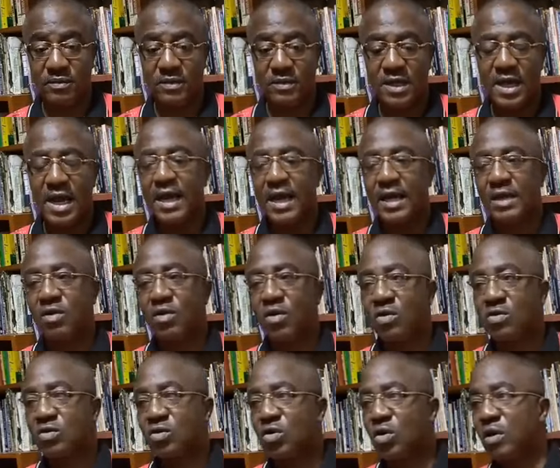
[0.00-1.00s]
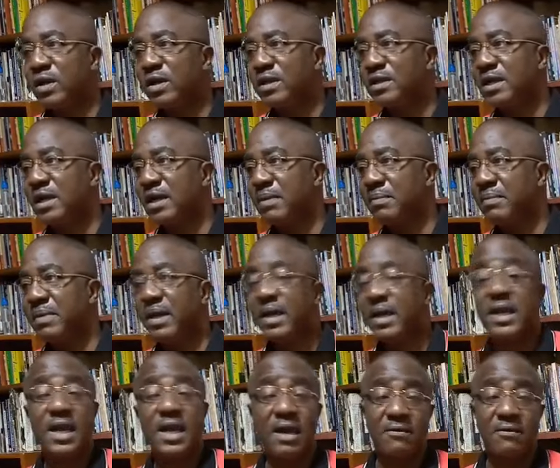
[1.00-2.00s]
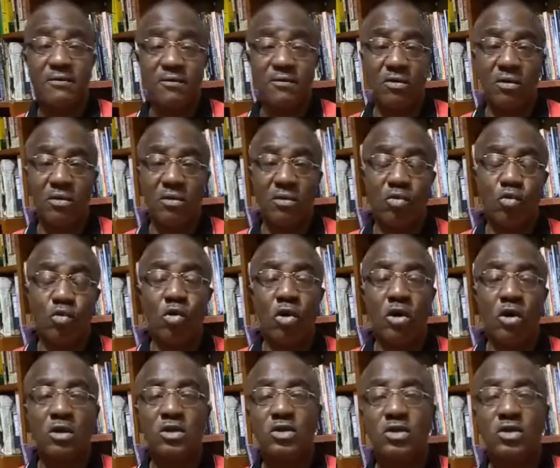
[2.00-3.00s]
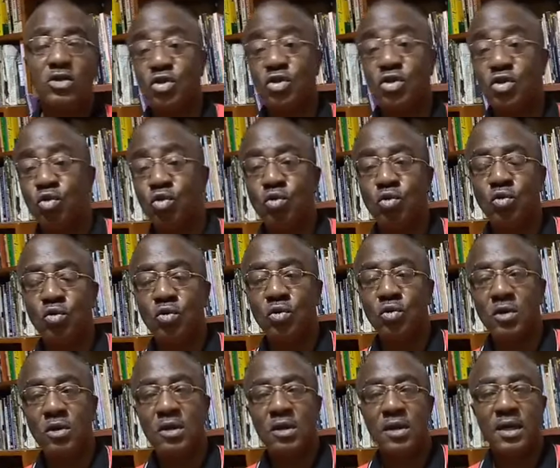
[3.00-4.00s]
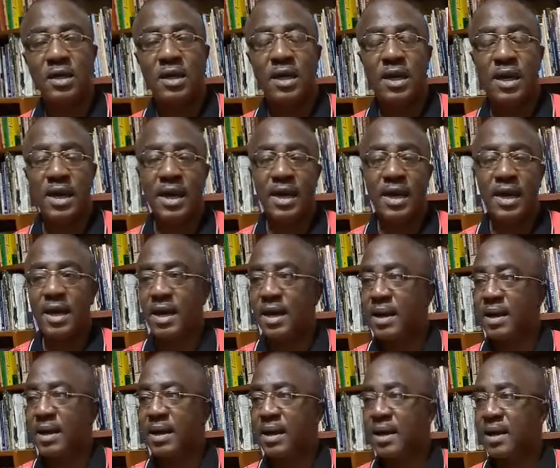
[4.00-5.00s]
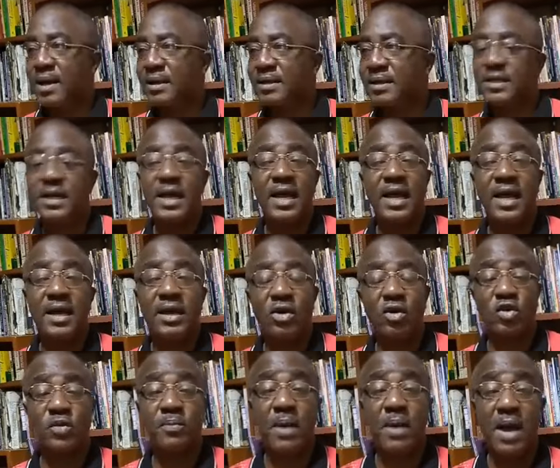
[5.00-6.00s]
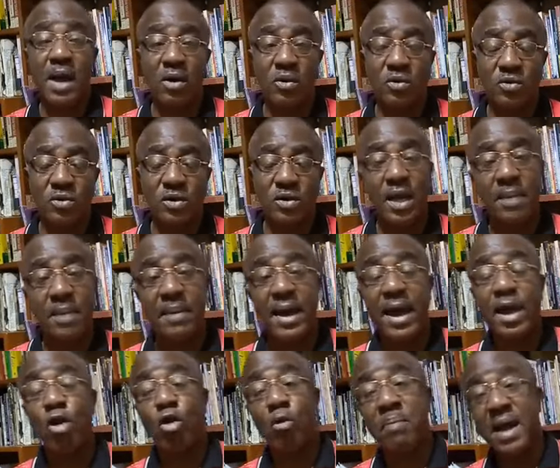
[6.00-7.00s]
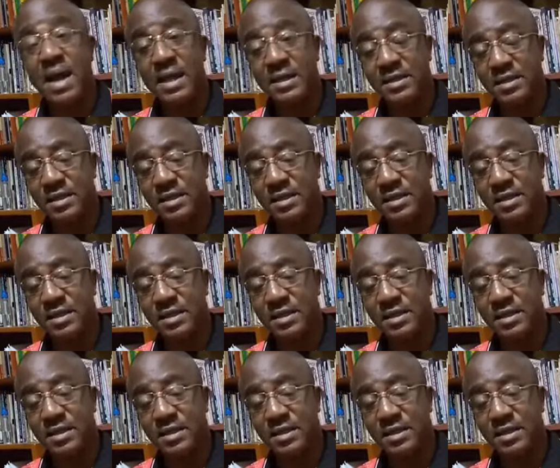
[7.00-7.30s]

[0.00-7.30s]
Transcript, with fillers: I call it uh, Be Careful What You uh, tell your spouse about your past.